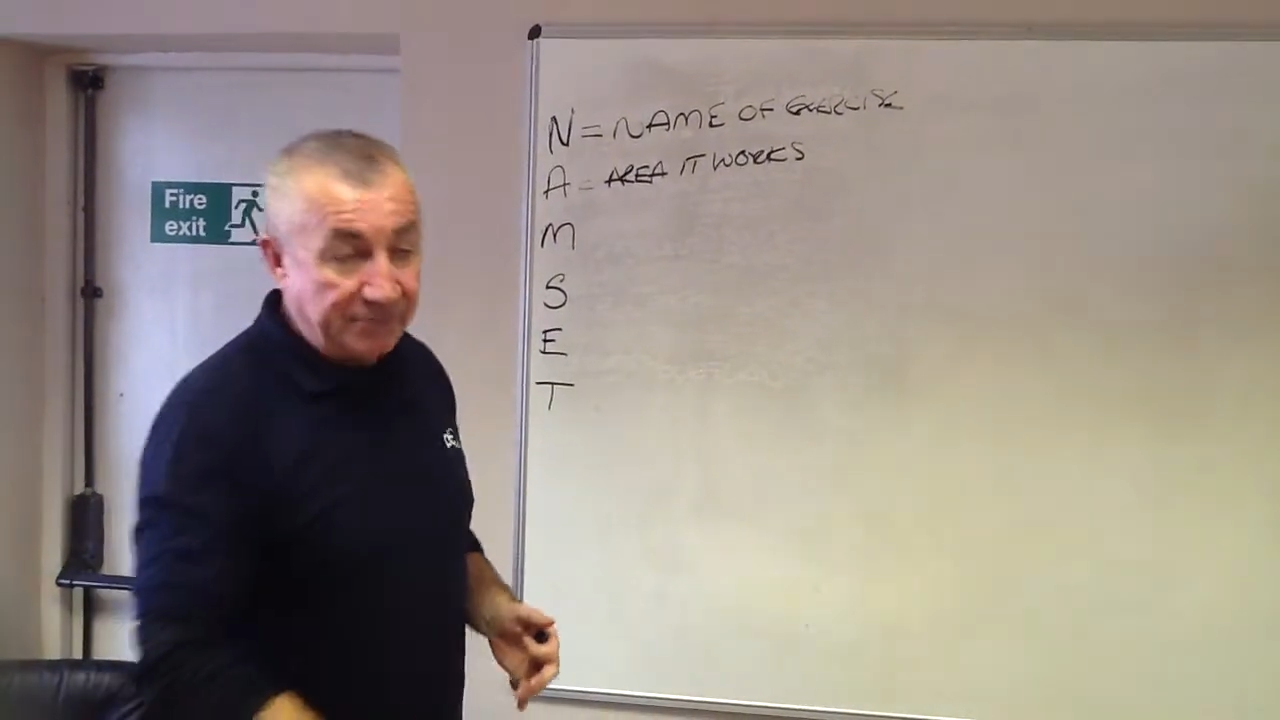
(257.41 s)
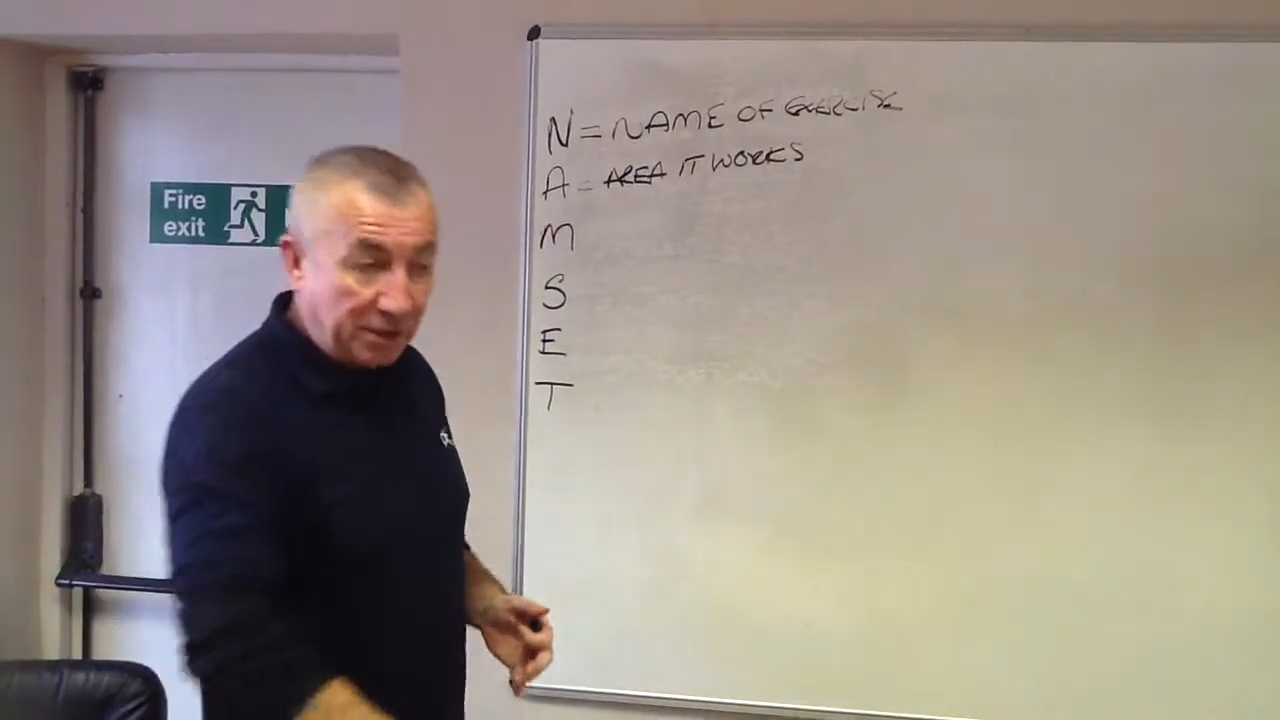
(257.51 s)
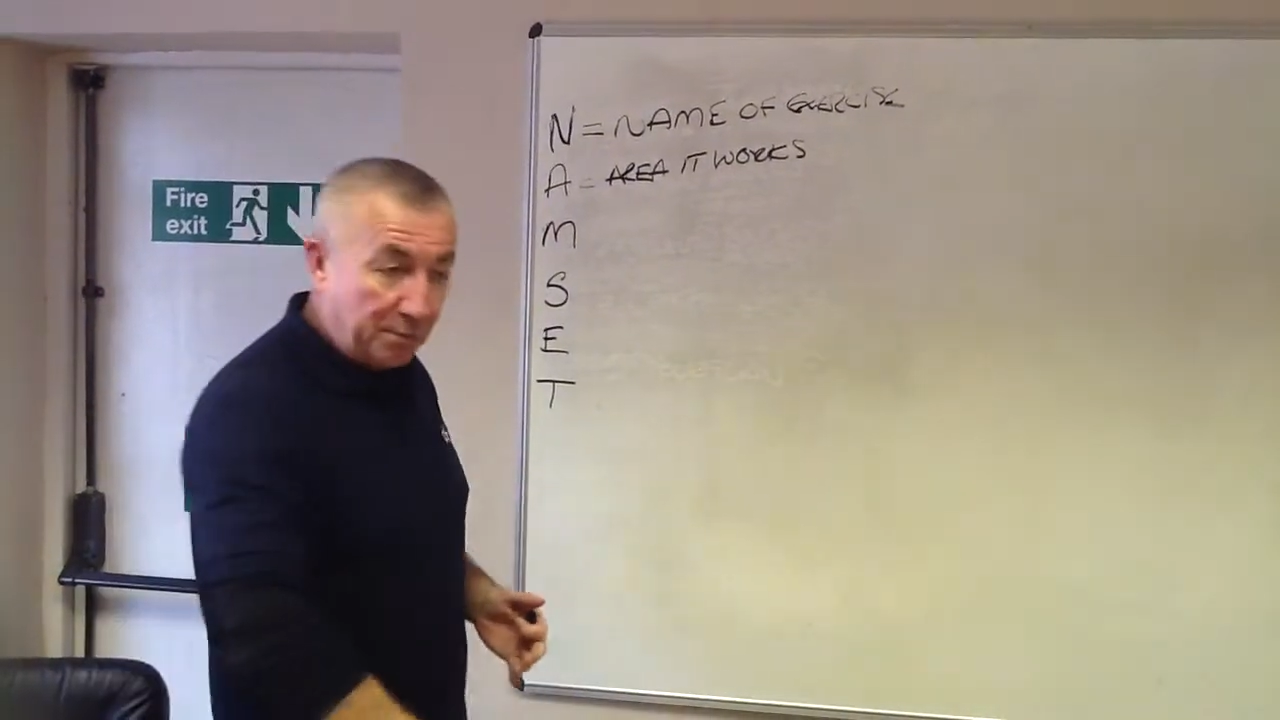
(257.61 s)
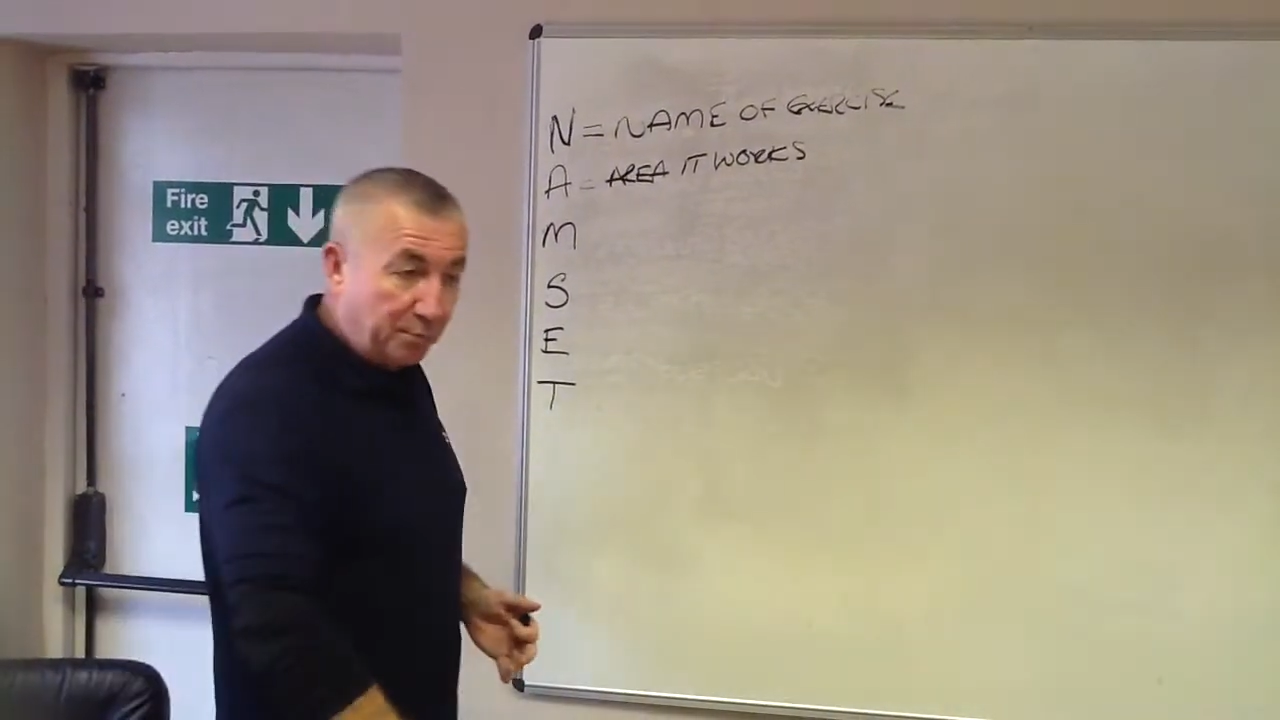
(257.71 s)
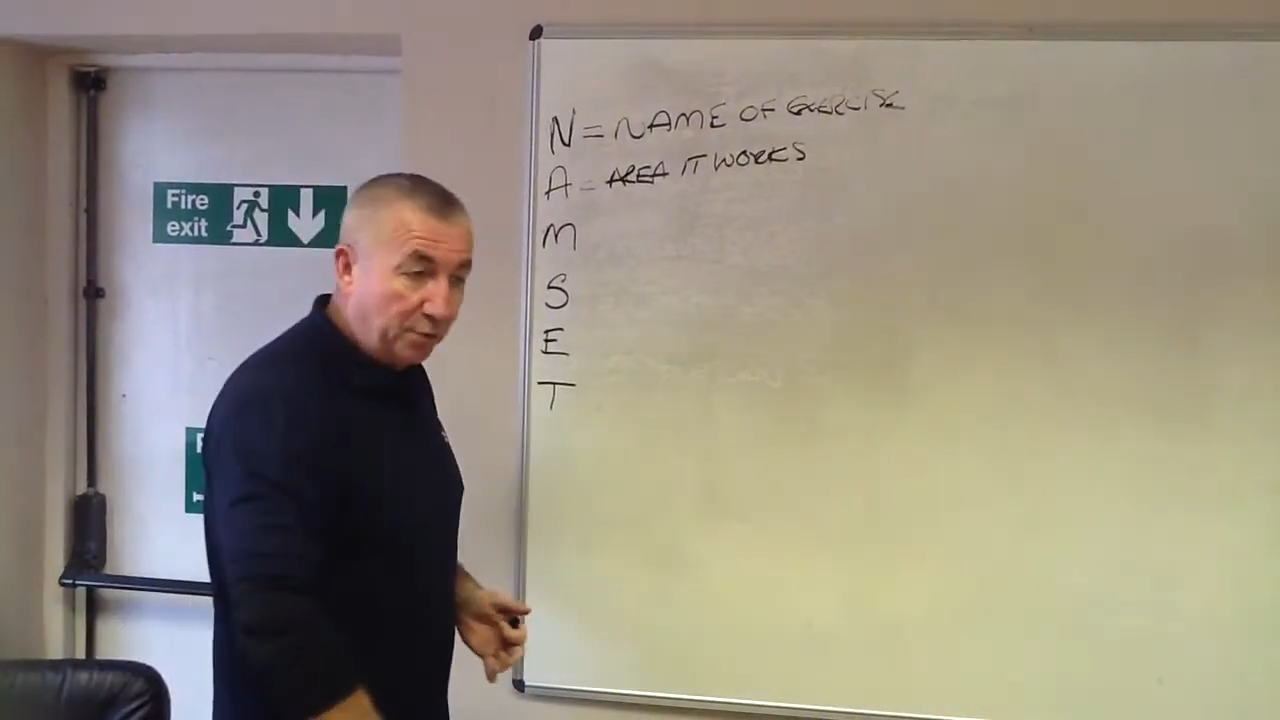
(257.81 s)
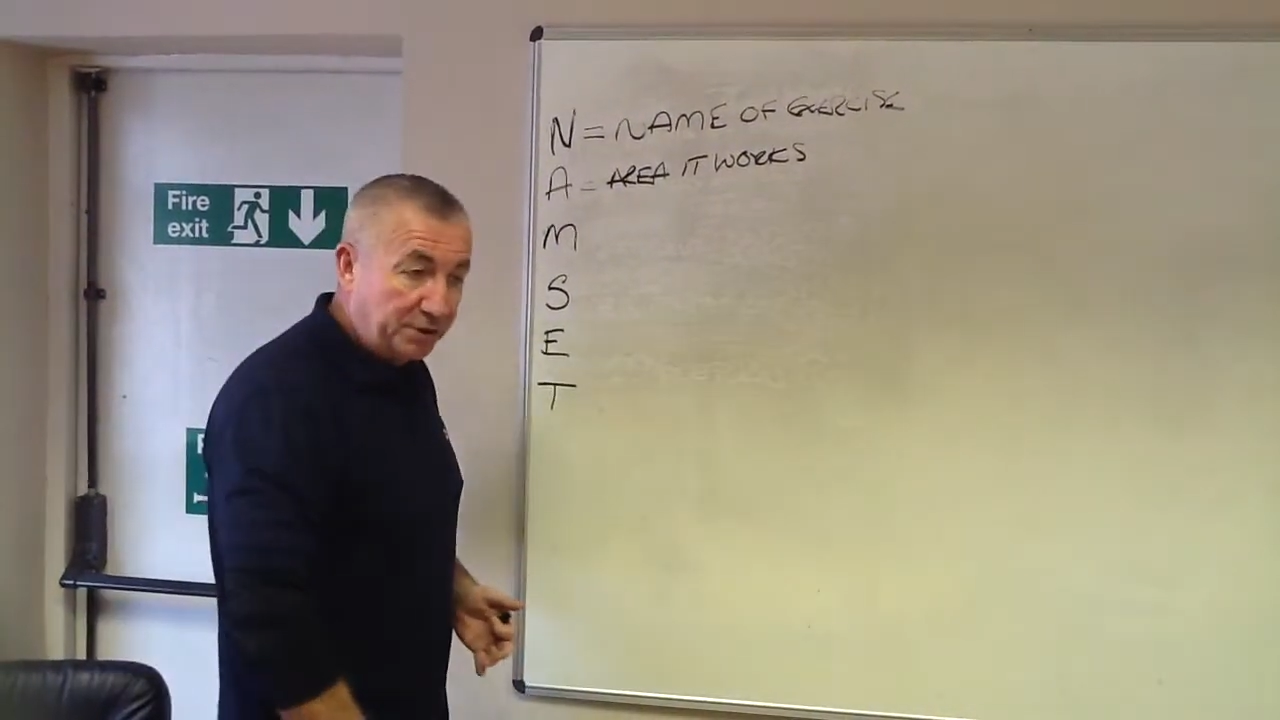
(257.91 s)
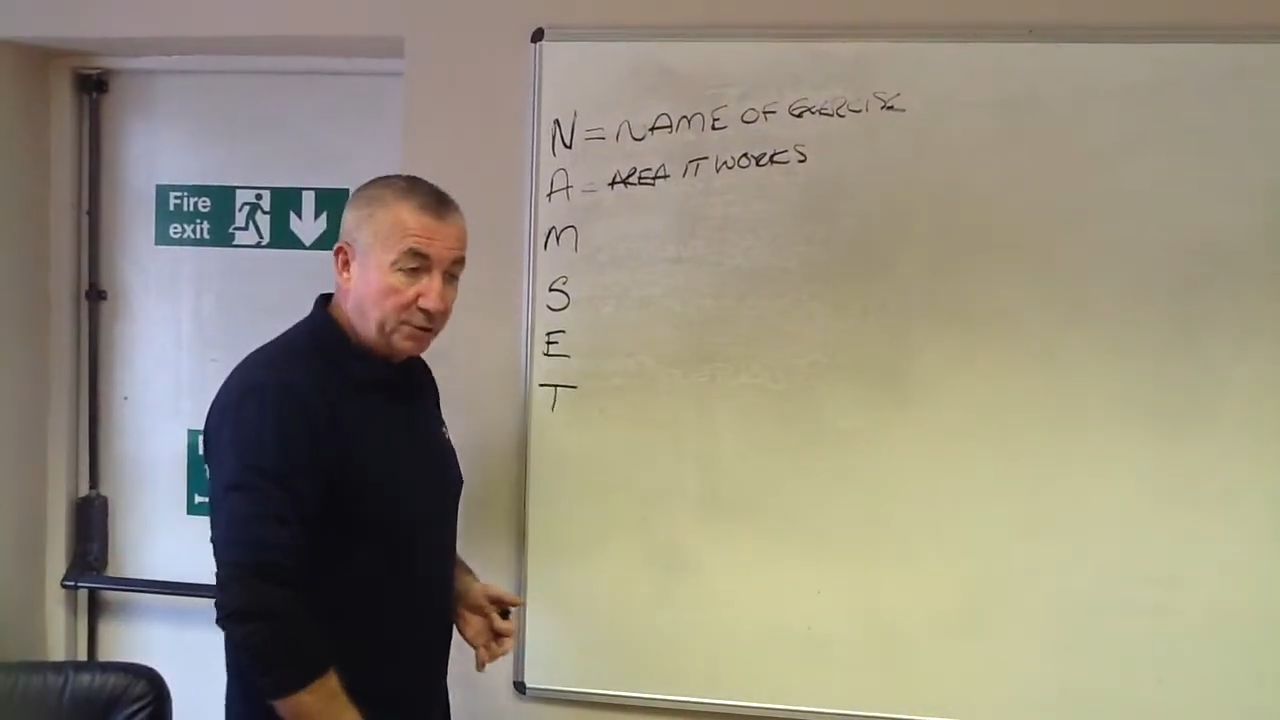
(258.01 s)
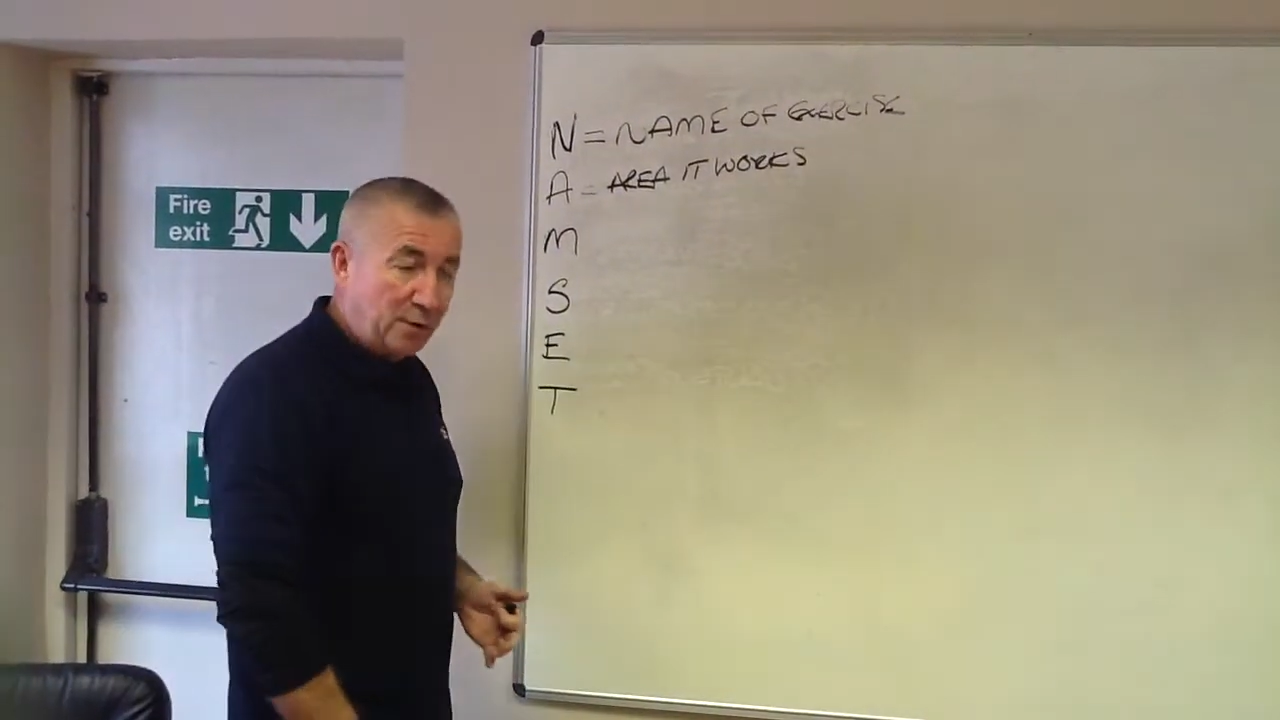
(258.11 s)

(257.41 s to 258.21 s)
so you point to